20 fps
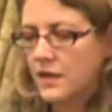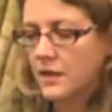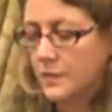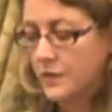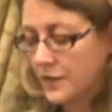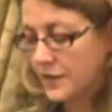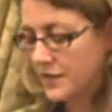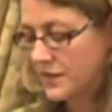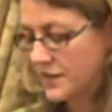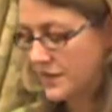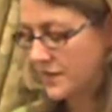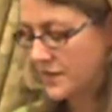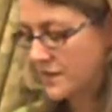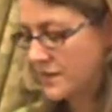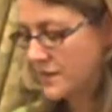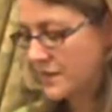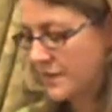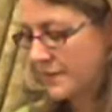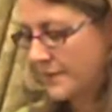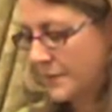
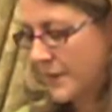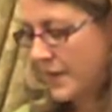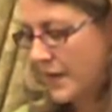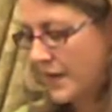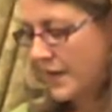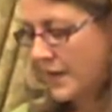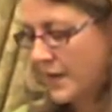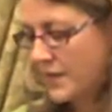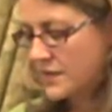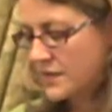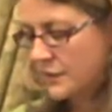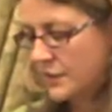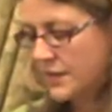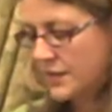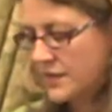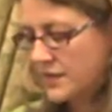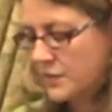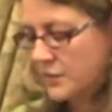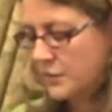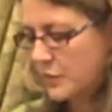communities. So we
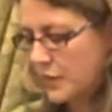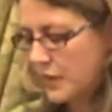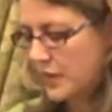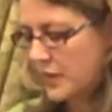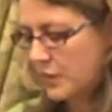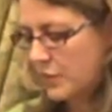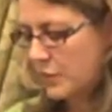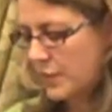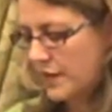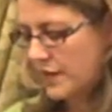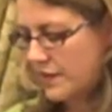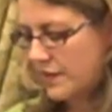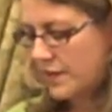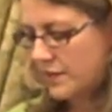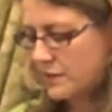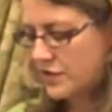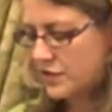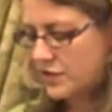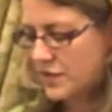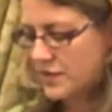need to work with
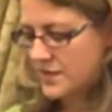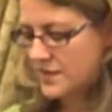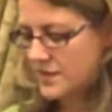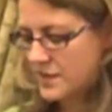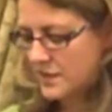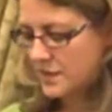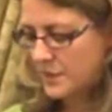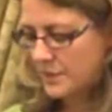those trusted